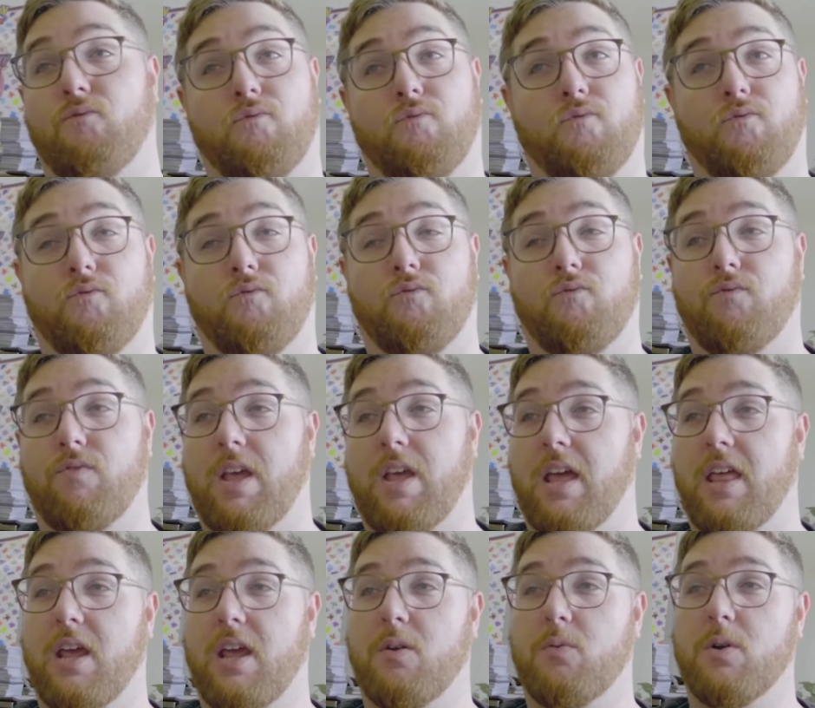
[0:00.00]

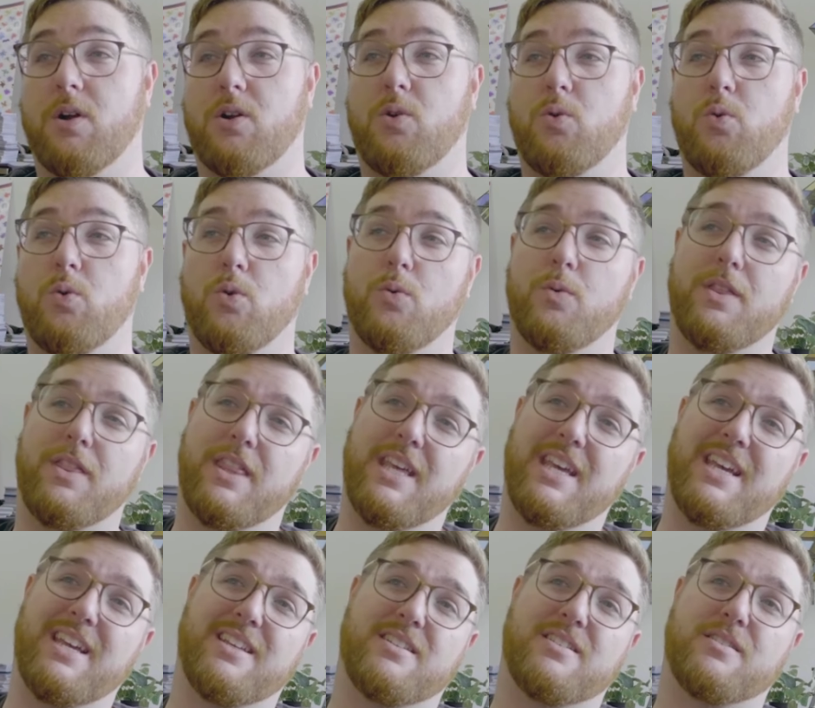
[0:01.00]
I think we're cool with
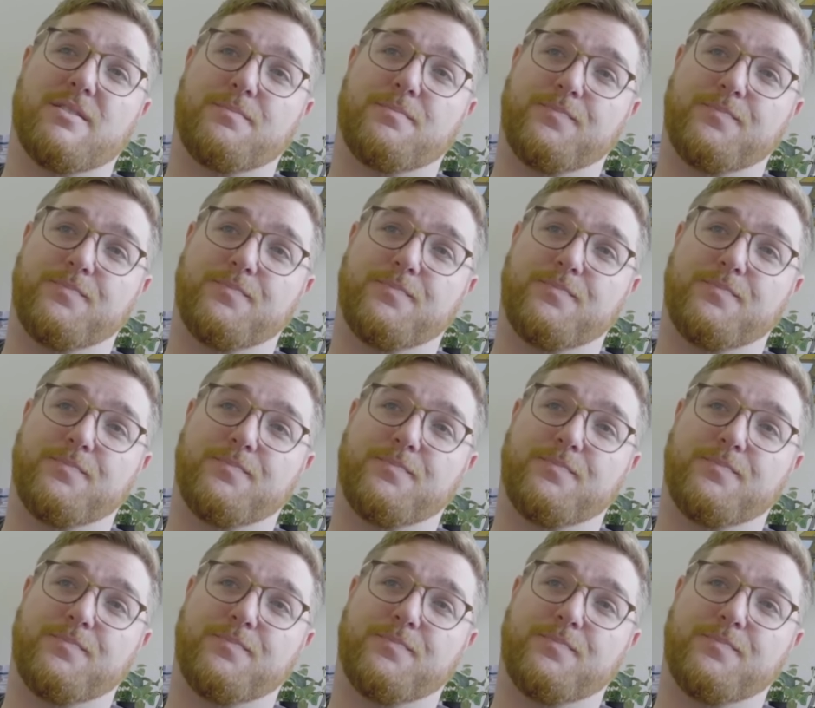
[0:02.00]
this.